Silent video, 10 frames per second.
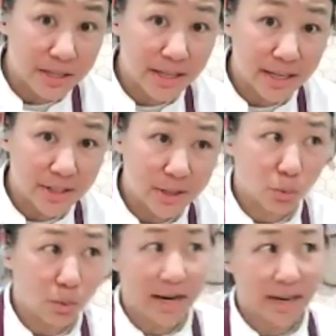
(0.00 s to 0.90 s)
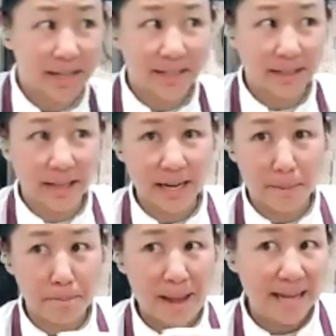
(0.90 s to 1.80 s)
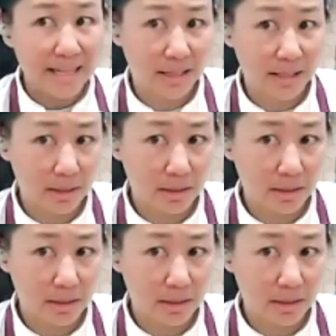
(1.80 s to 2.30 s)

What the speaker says: biscuits, right? It's like a matte